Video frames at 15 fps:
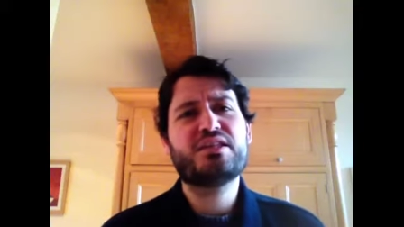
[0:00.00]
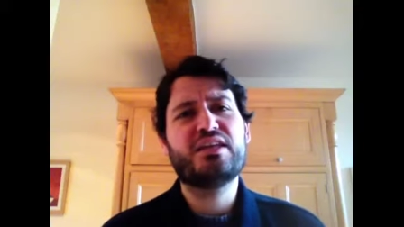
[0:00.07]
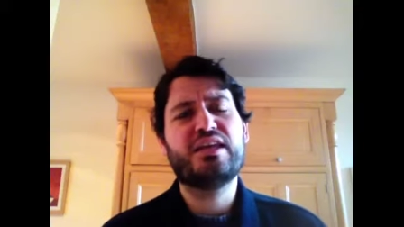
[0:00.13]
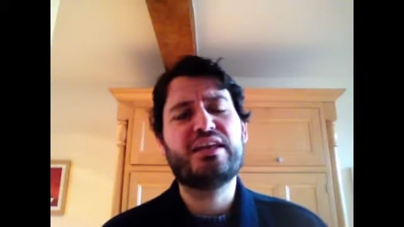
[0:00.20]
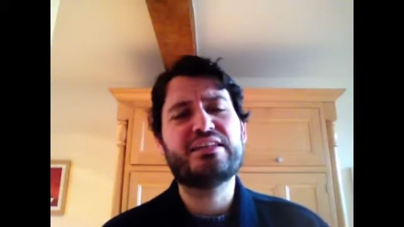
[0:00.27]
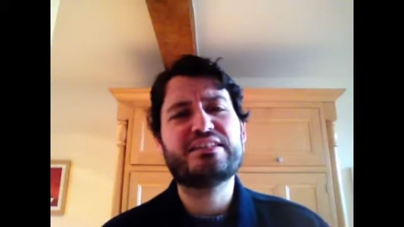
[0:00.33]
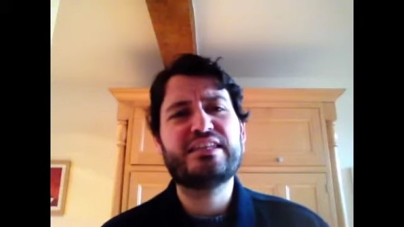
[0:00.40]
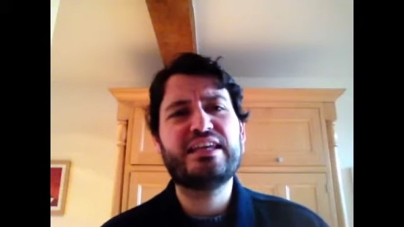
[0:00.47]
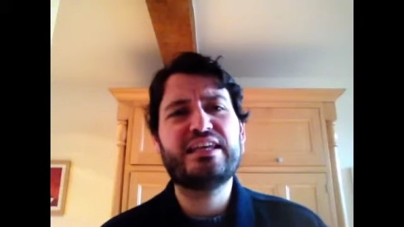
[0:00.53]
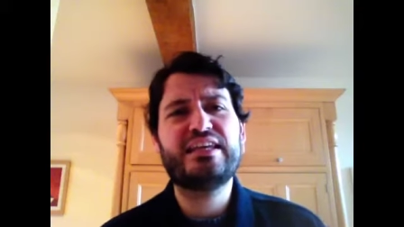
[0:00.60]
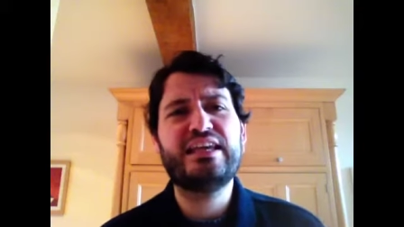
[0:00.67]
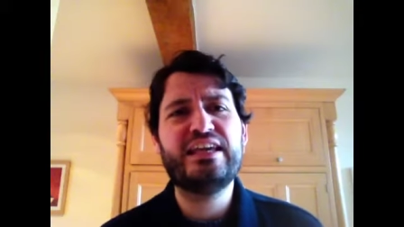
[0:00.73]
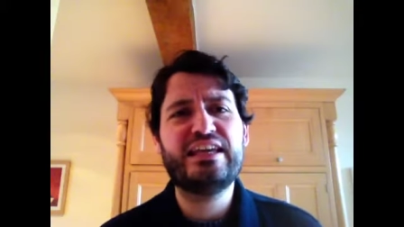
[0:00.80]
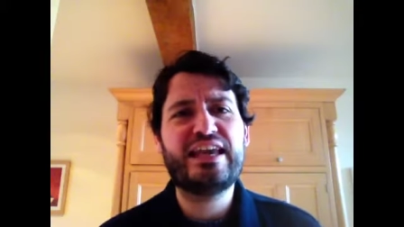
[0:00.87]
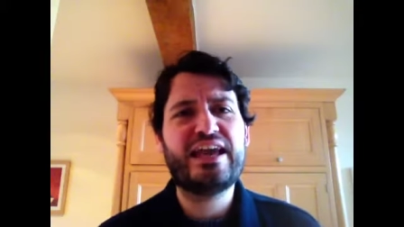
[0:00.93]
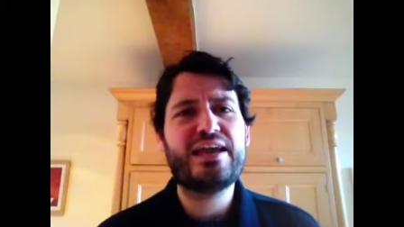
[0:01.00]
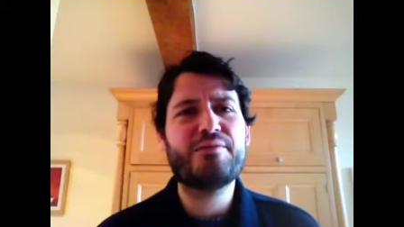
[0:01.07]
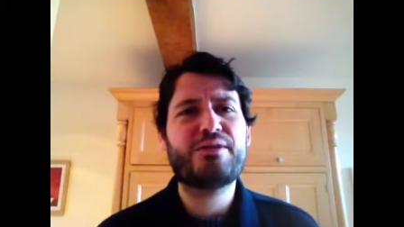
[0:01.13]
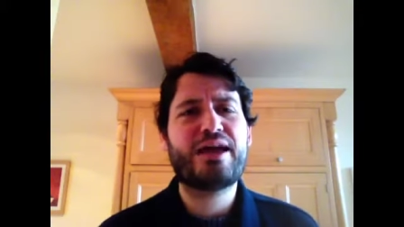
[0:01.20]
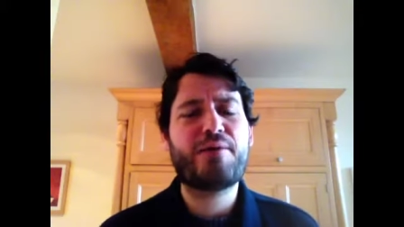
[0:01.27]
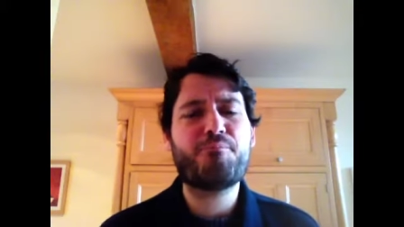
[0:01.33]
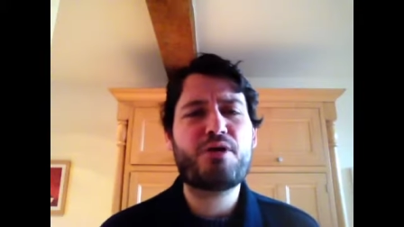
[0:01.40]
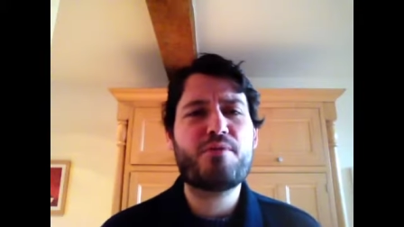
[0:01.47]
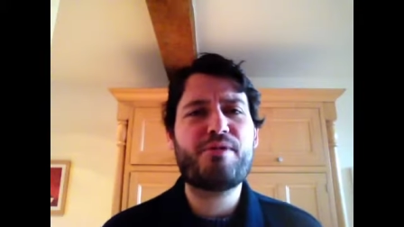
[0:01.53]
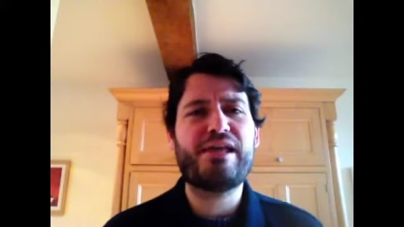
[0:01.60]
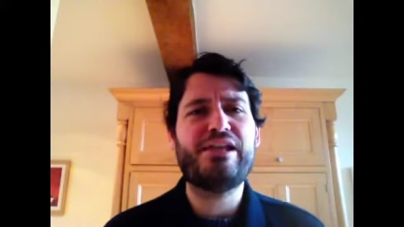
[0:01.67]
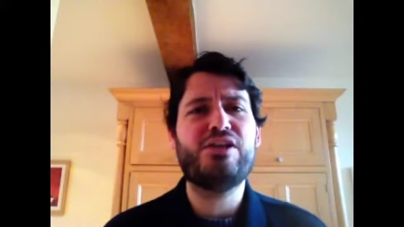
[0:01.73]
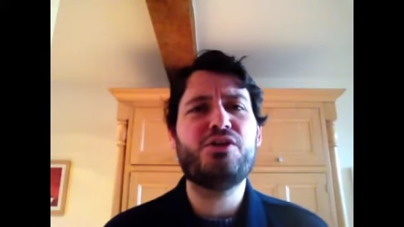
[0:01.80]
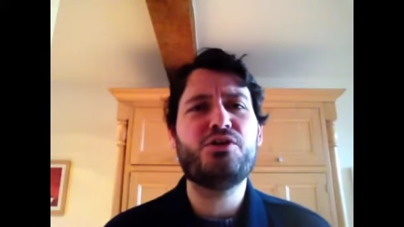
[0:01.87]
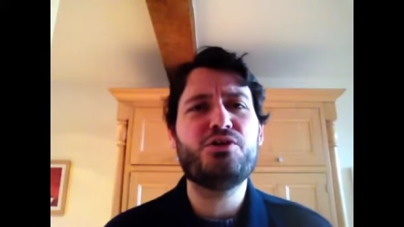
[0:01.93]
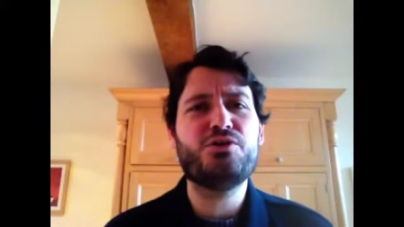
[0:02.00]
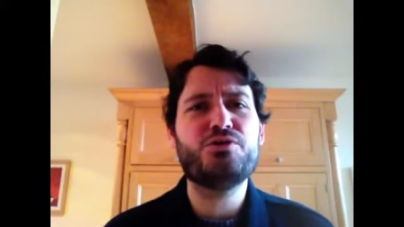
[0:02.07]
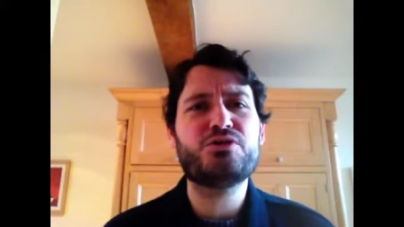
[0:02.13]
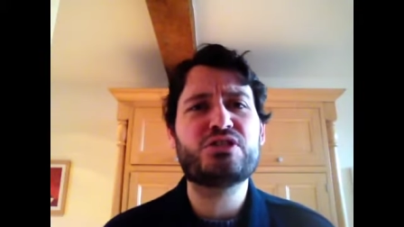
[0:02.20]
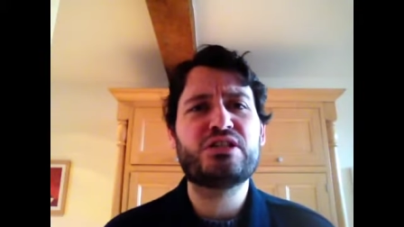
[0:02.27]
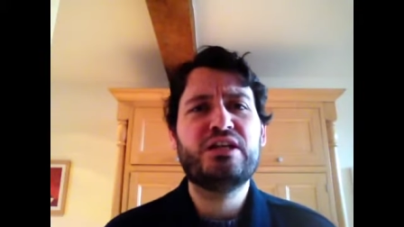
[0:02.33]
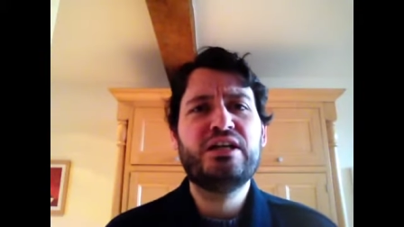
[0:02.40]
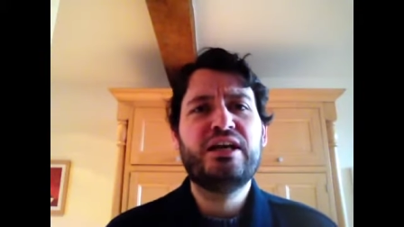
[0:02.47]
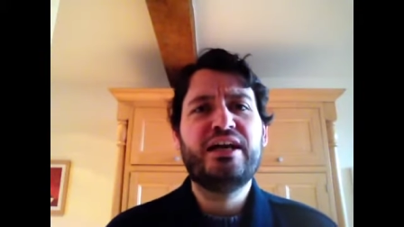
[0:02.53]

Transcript: His kicking game can be a bit loose.